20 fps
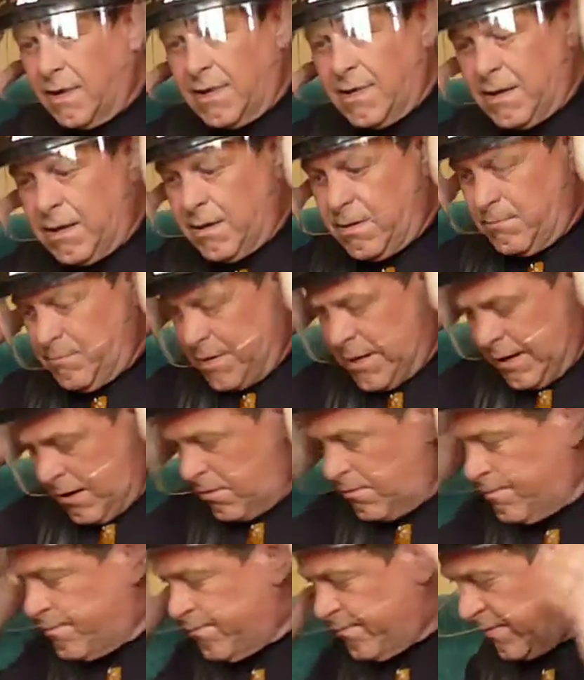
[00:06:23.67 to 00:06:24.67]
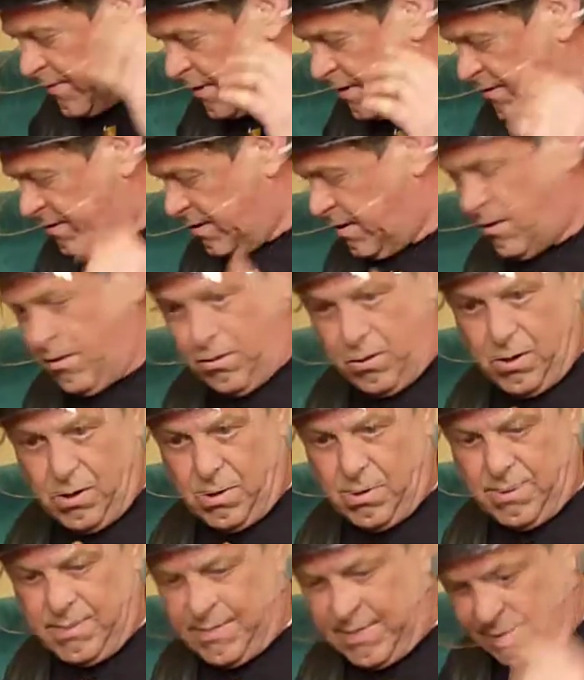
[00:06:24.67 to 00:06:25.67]
um, now, so,
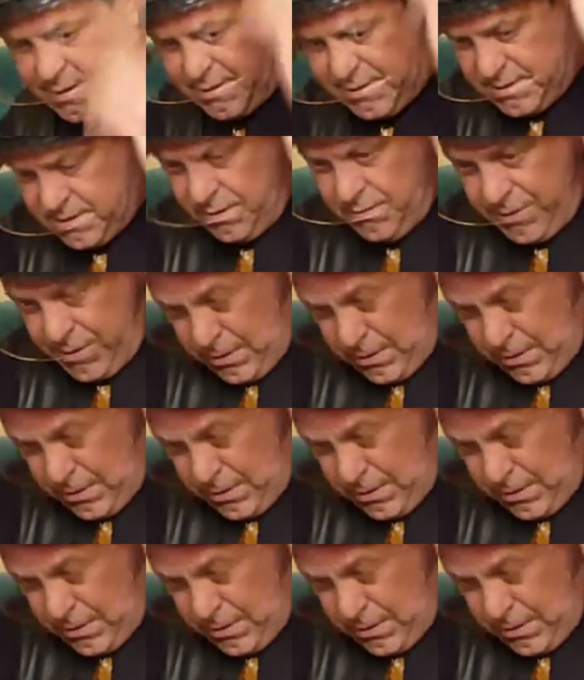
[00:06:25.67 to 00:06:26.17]
yeah, so we